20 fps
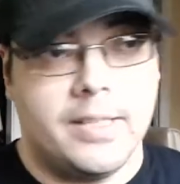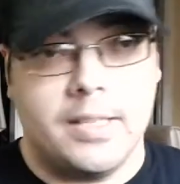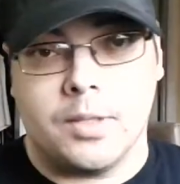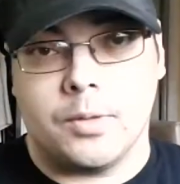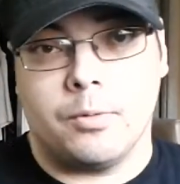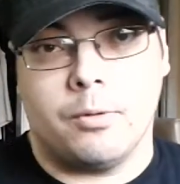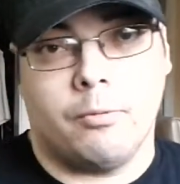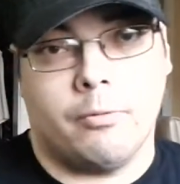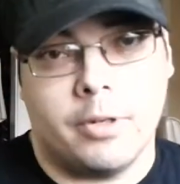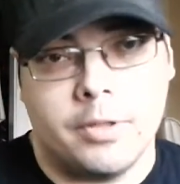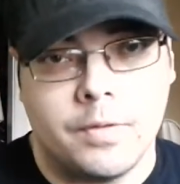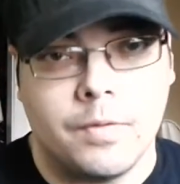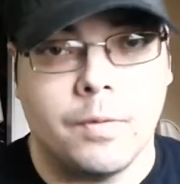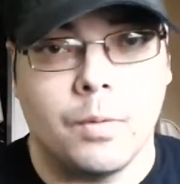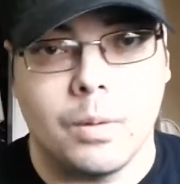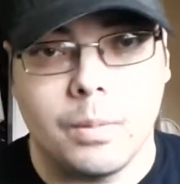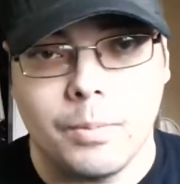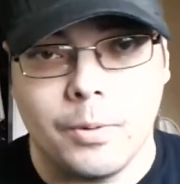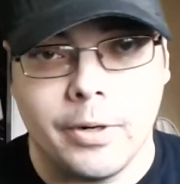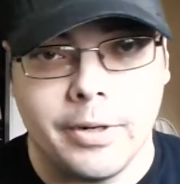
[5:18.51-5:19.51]
This one runs
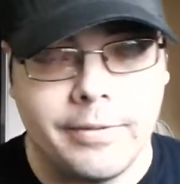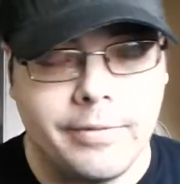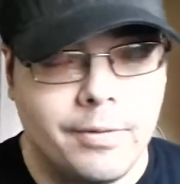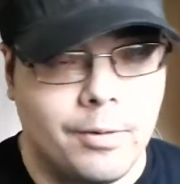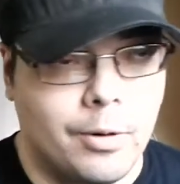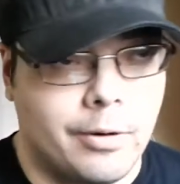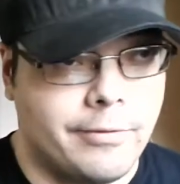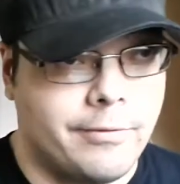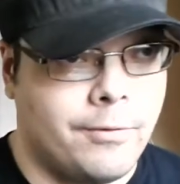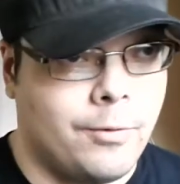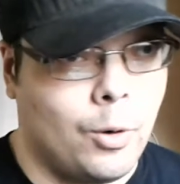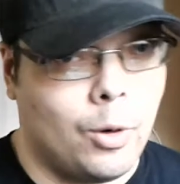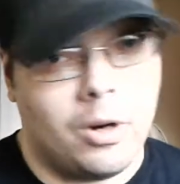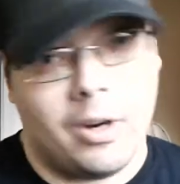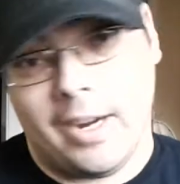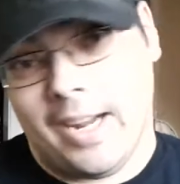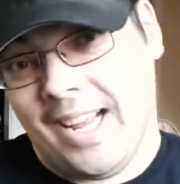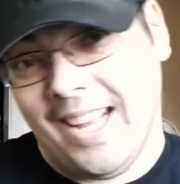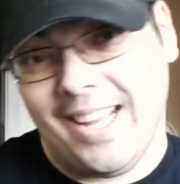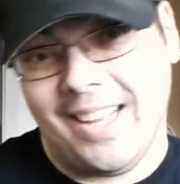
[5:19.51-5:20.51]

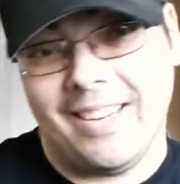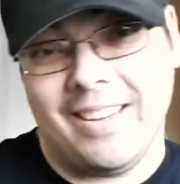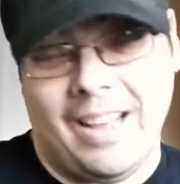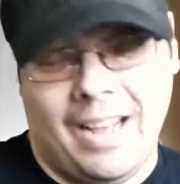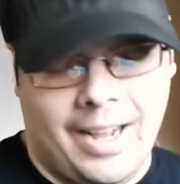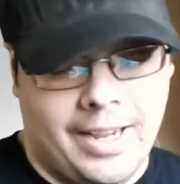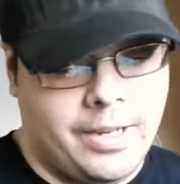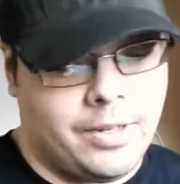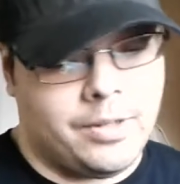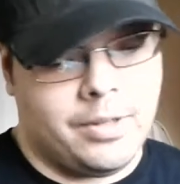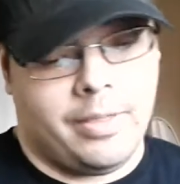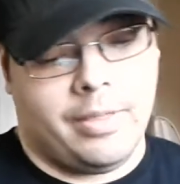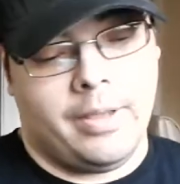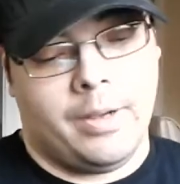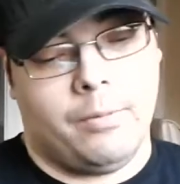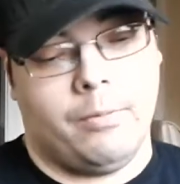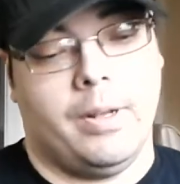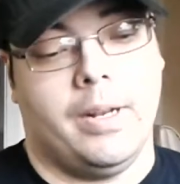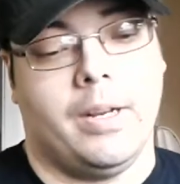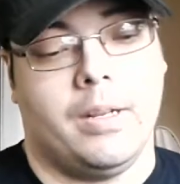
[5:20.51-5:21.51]
4.44, and I could
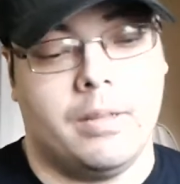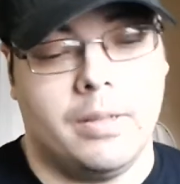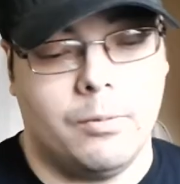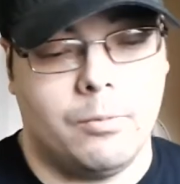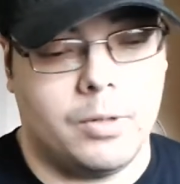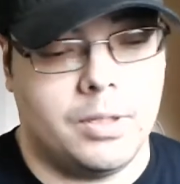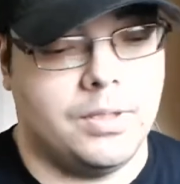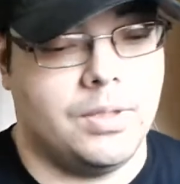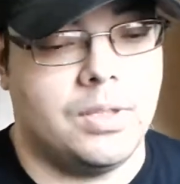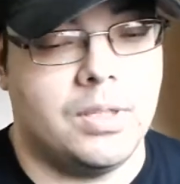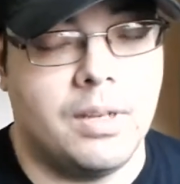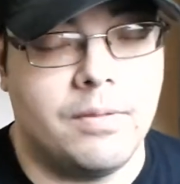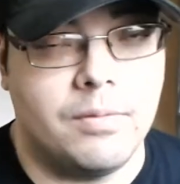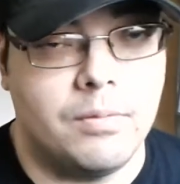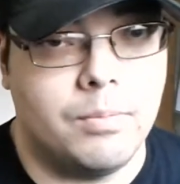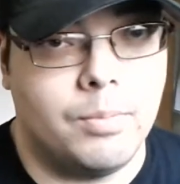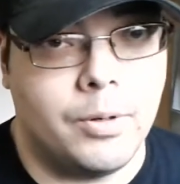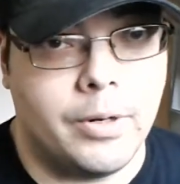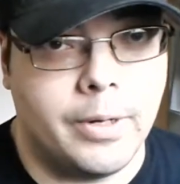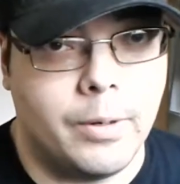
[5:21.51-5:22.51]
theoretically run
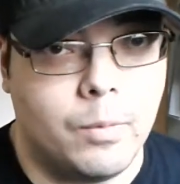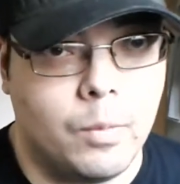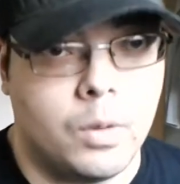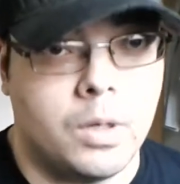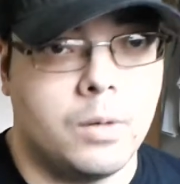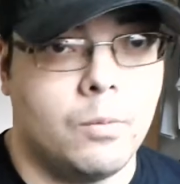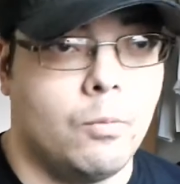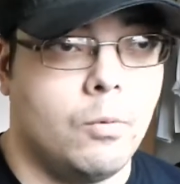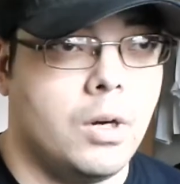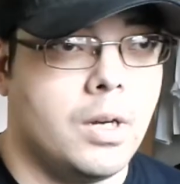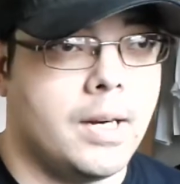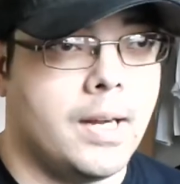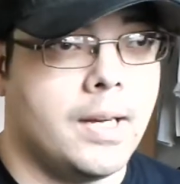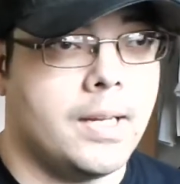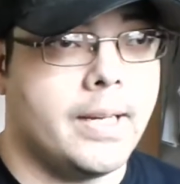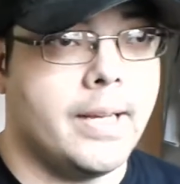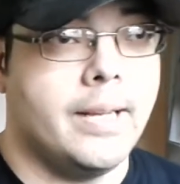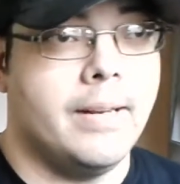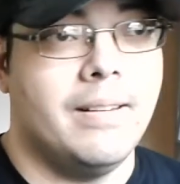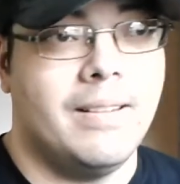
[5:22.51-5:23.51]
7.11
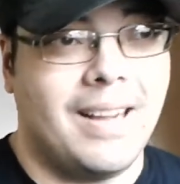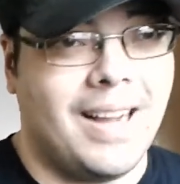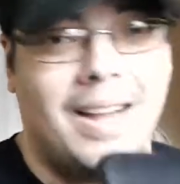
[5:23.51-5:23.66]
on it.